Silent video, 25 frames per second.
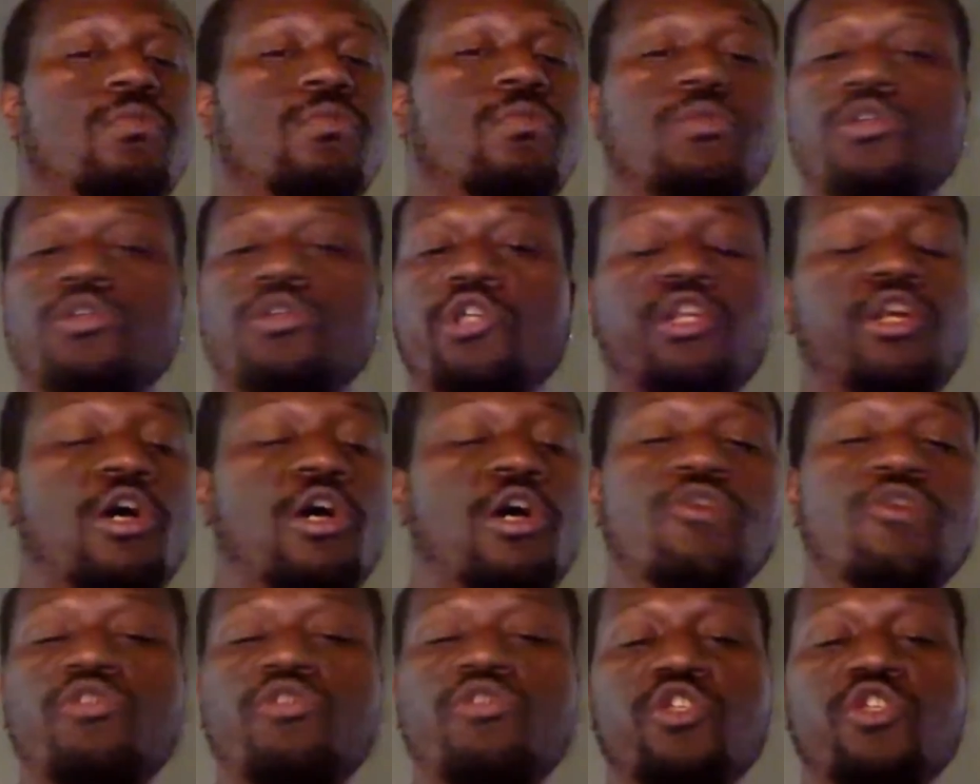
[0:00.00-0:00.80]

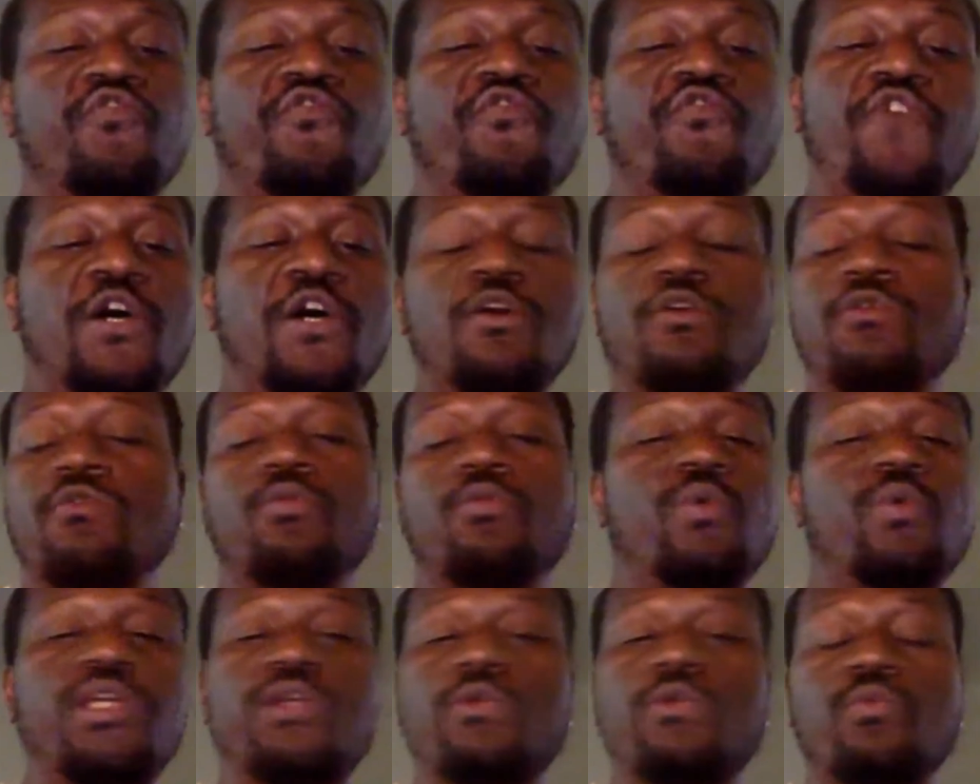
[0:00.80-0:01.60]
you
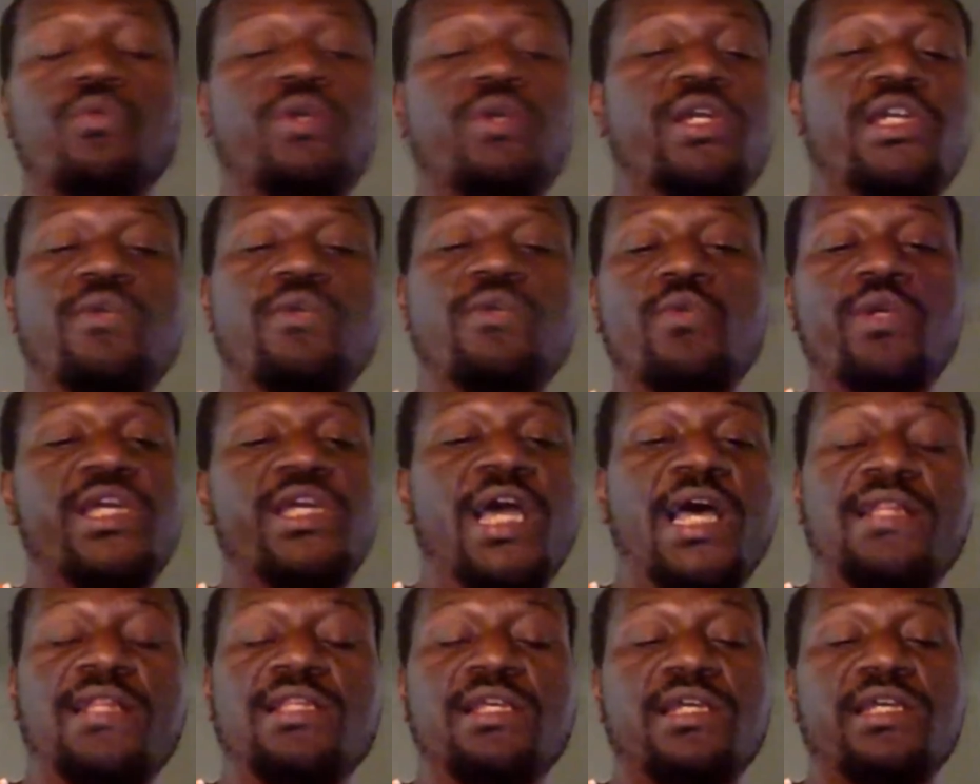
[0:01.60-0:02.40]
felt we
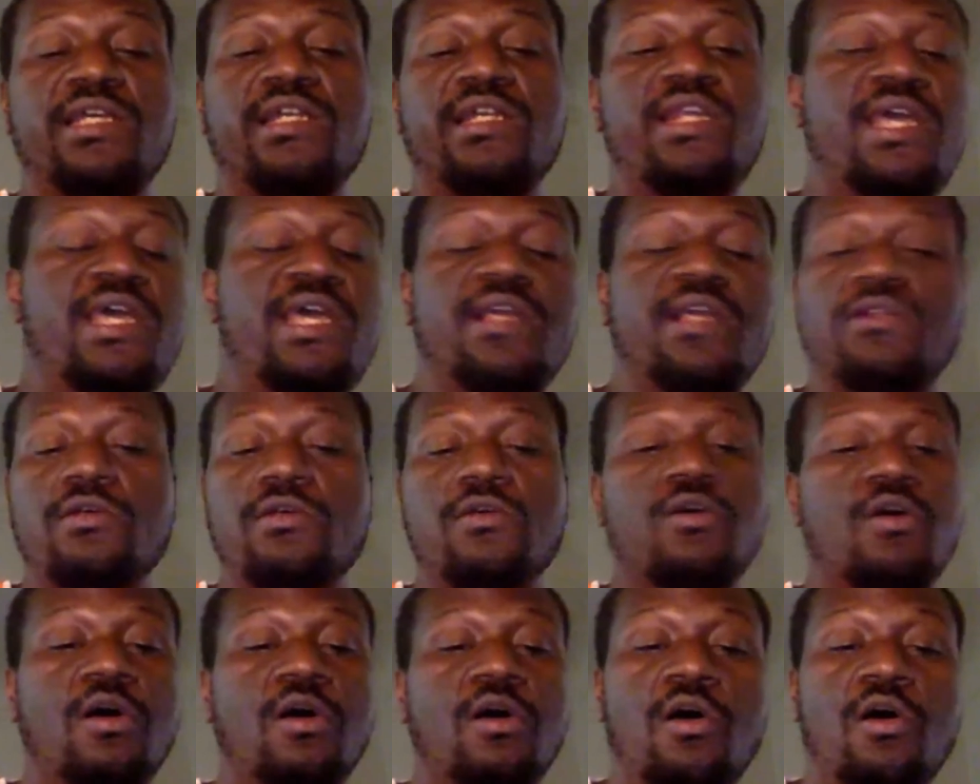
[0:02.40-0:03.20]
got to connect
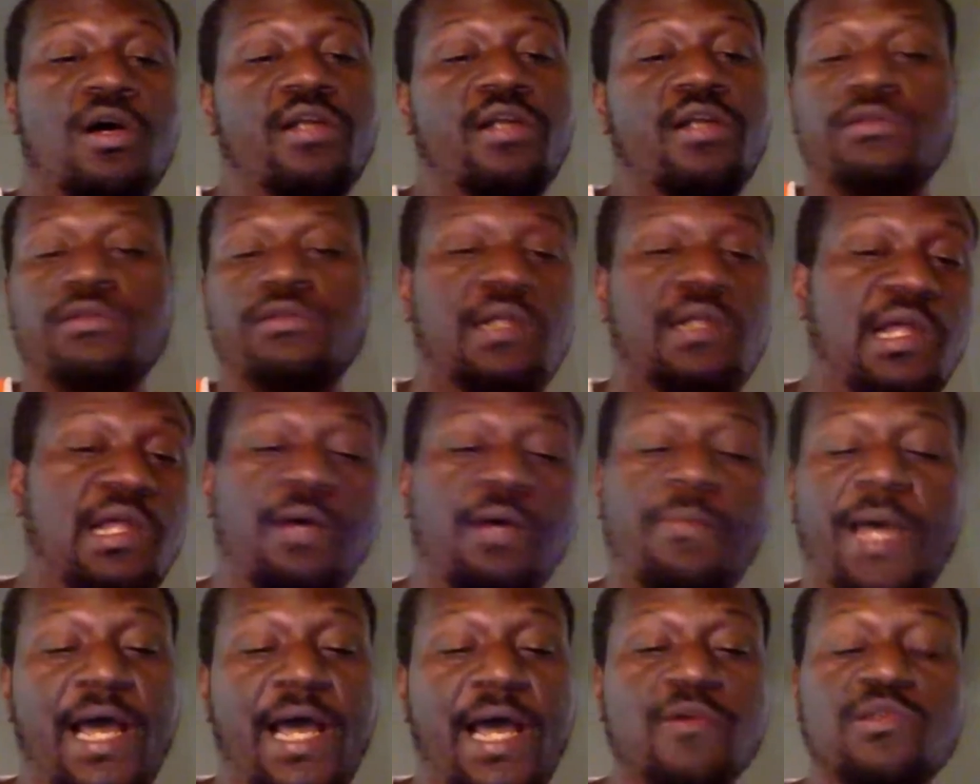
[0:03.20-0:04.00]
on
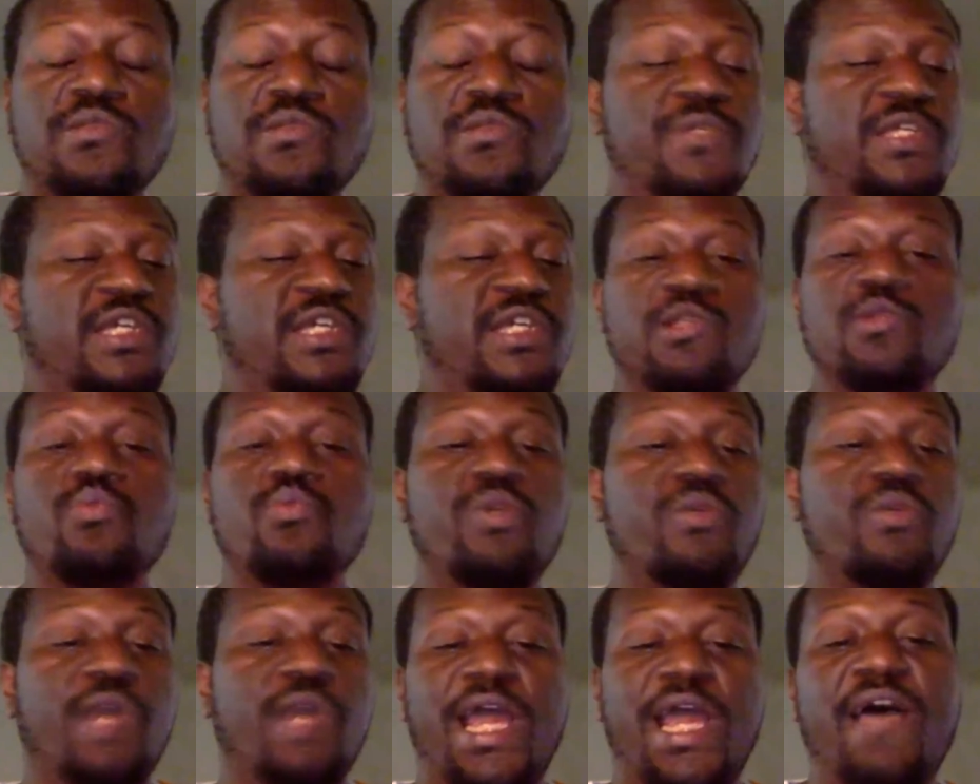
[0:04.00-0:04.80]
Clubhouse because
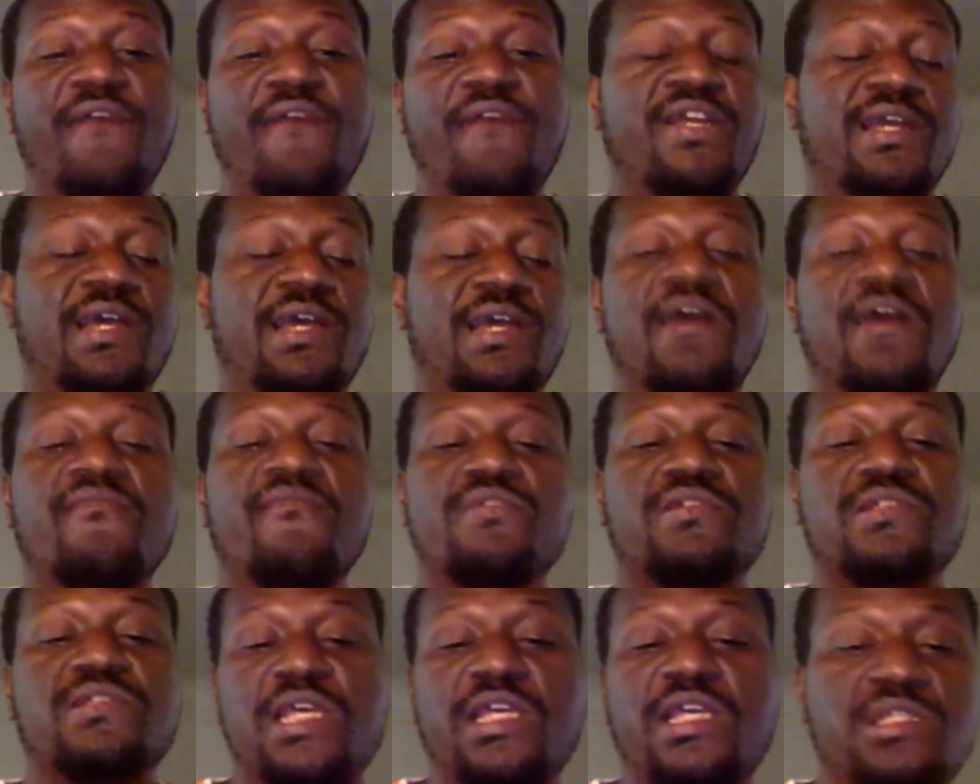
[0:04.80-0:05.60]
we were having
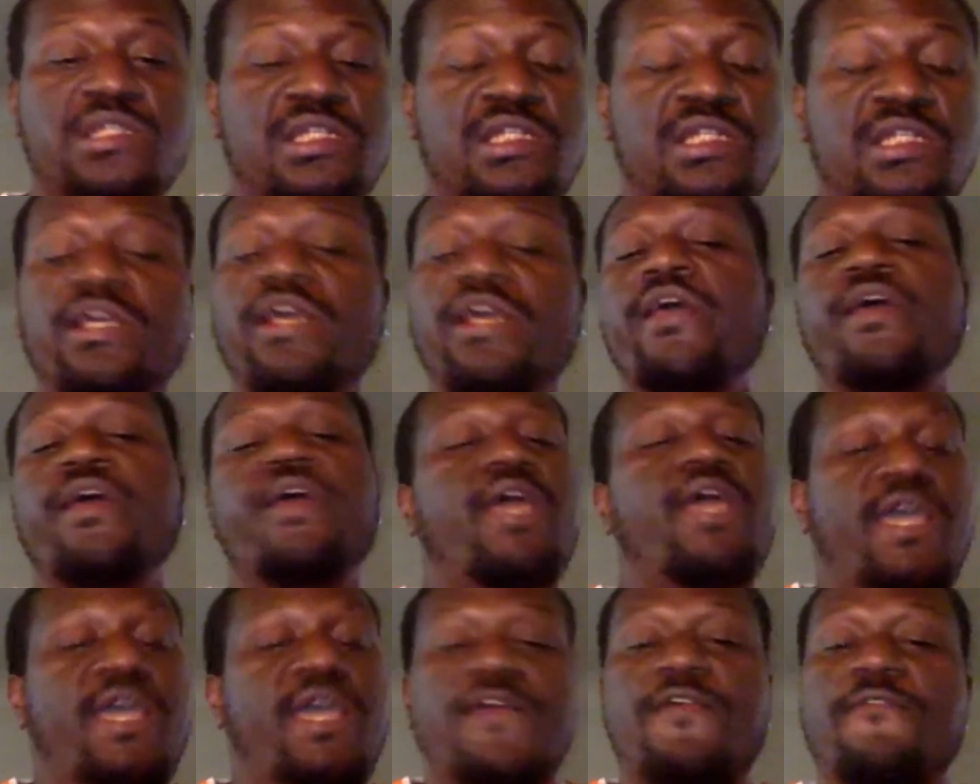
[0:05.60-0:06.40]
conversation,
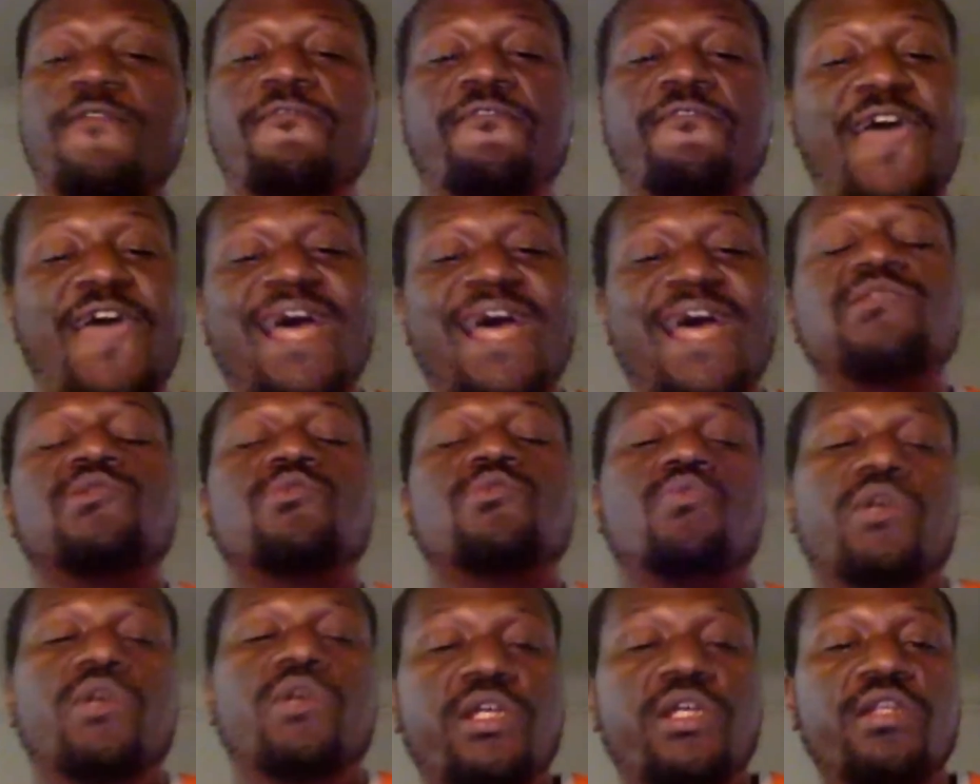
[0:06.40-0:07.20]
and
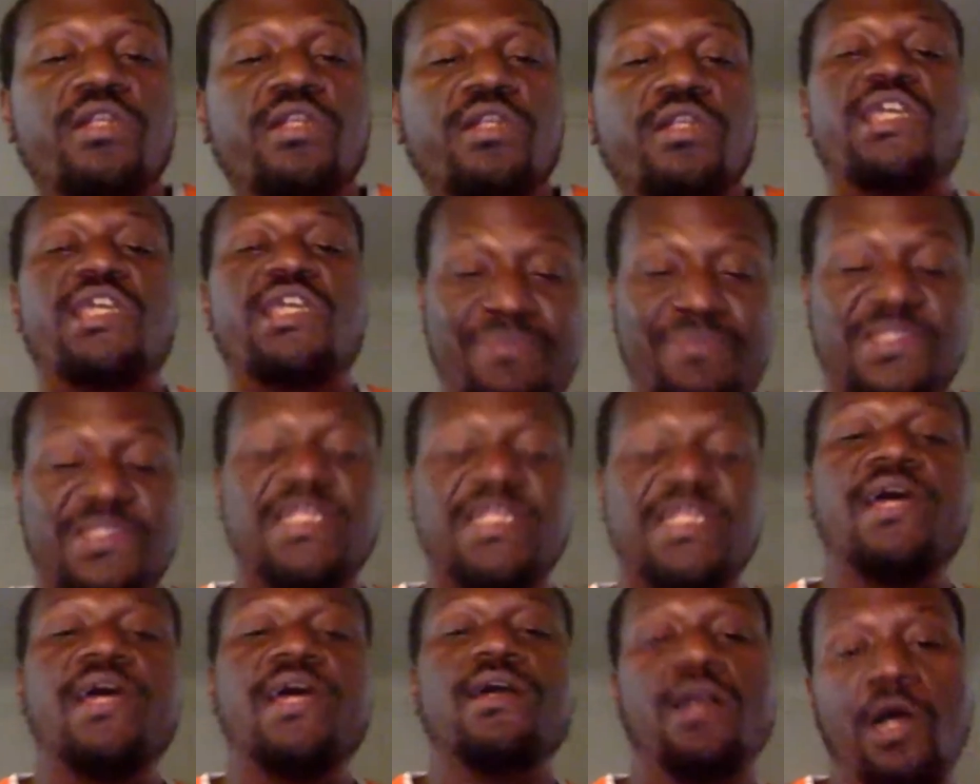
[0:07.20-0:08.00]
that's what keeps
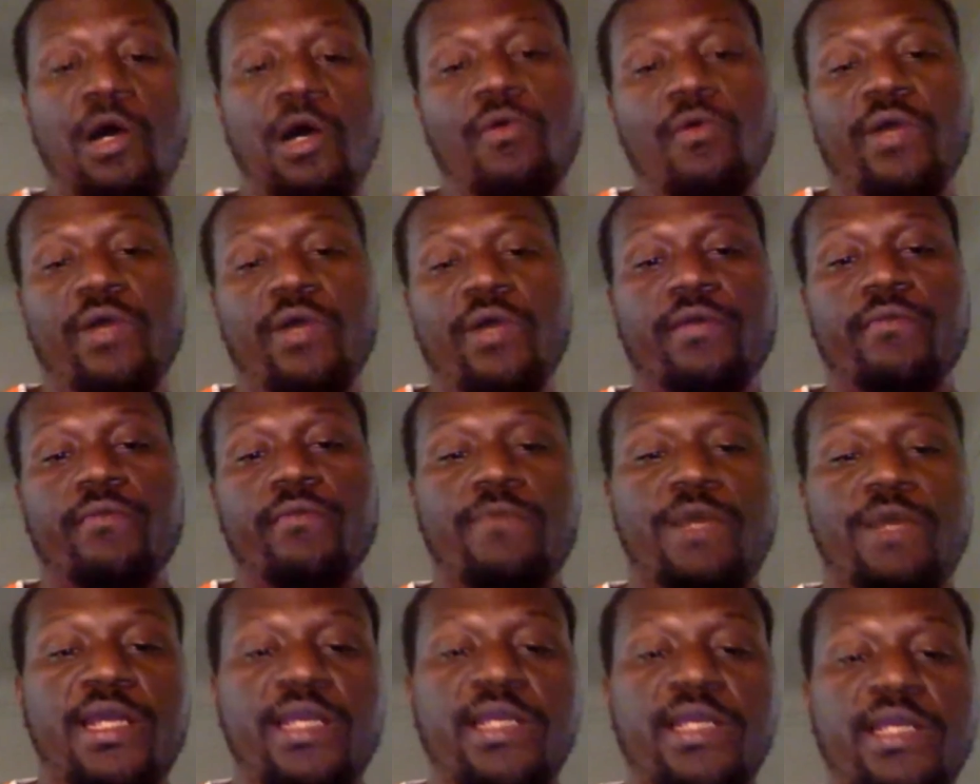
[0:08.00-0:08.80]
that going,
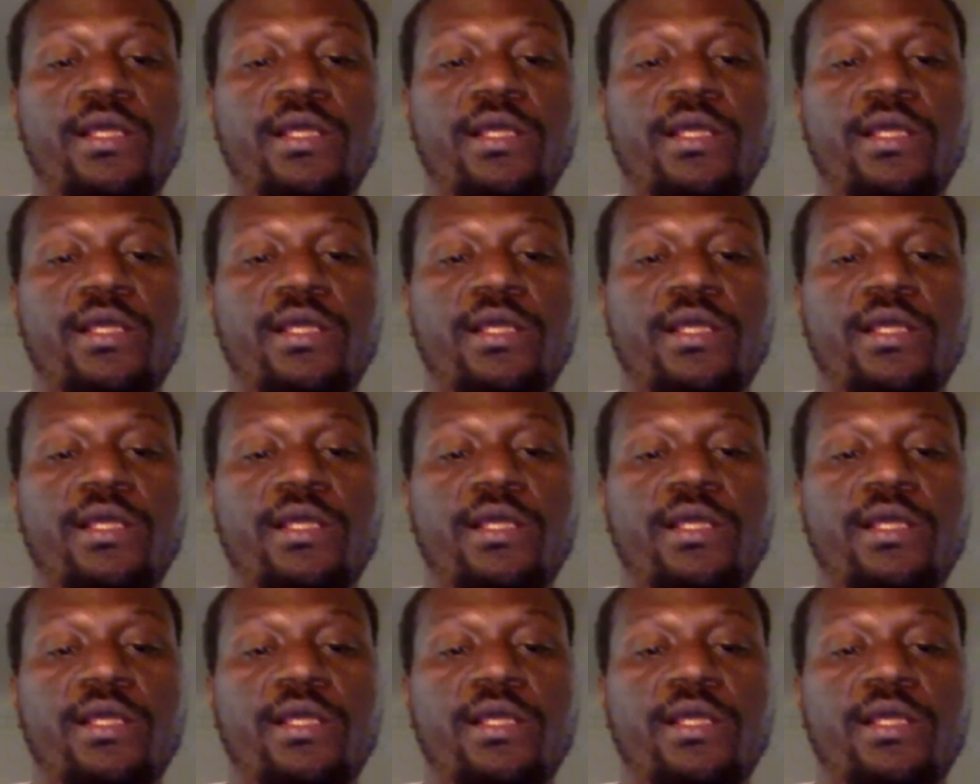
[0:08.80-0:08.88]
right?